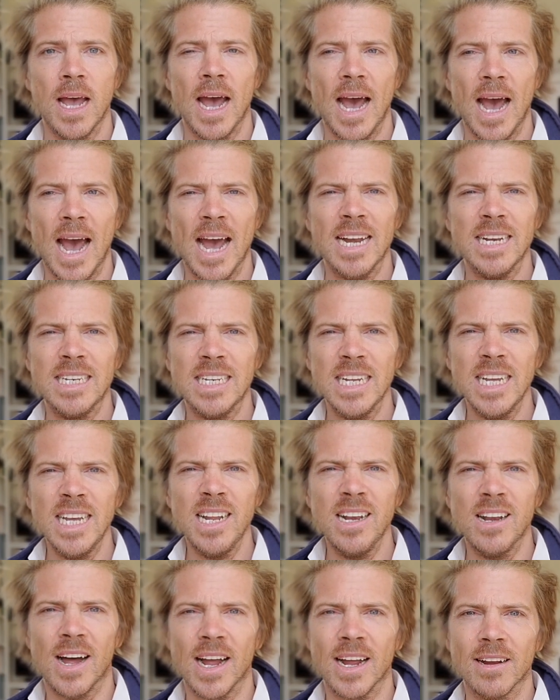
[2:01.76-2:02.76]
Anti,
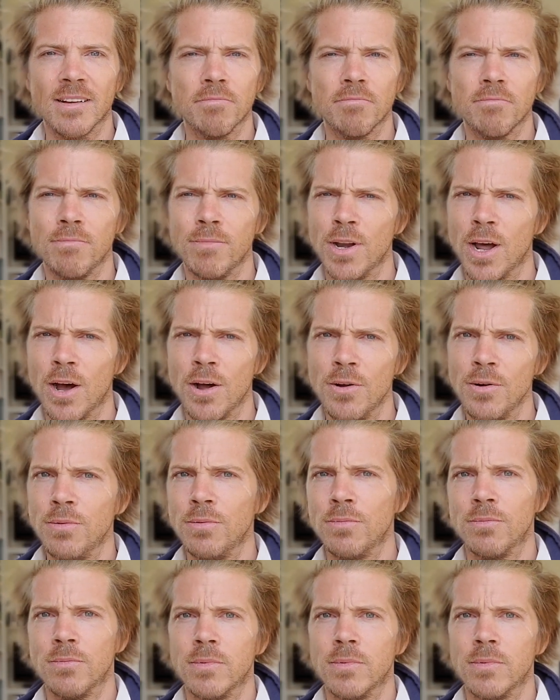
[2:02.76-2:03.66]
like no.